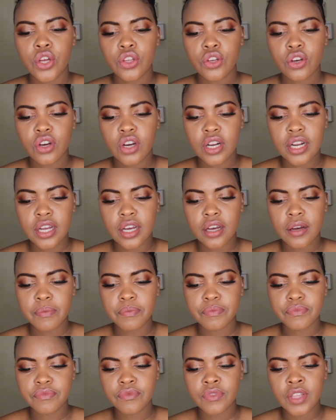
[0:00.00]
You're
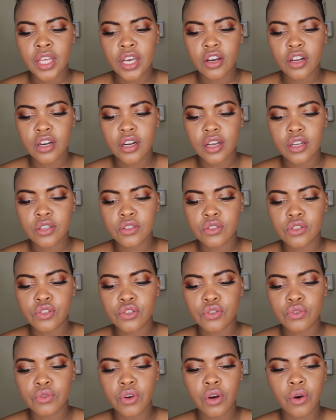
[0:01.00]
gonna, they're gonna
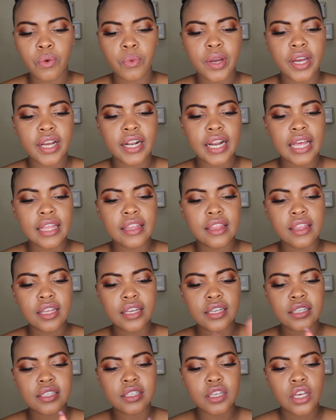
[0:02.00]
do her wig like
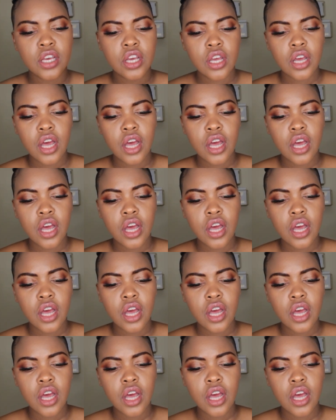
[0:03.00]
this.